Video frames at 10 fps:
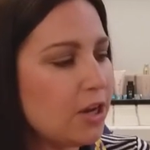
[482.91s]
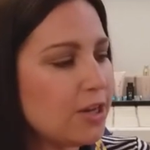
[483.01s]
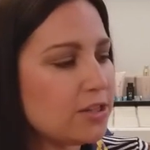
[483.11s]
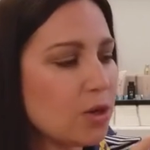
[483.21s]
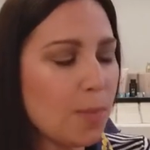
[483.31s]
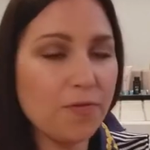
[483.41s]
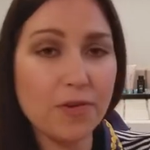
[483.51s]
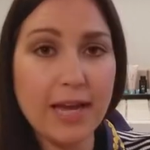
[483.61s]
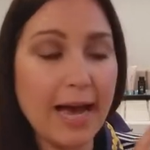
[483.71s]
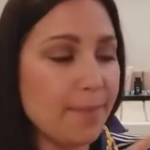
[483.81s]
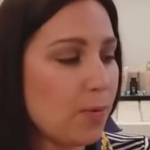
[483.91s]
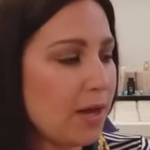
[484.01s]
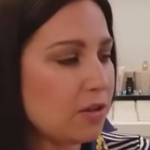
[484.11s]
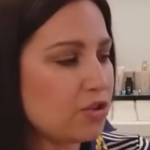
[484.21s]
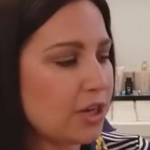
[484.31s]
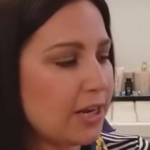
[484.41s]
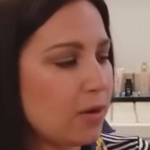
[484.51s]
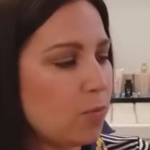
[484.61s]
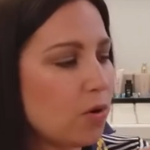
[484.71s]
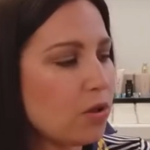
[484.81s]
soap free,
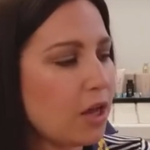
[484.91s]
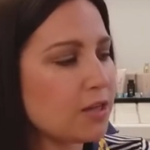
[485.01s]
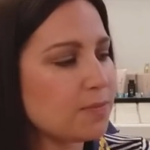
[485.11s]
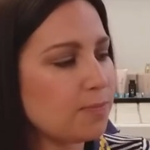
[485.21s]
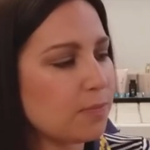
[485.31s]
hypoallergenic, won't cause,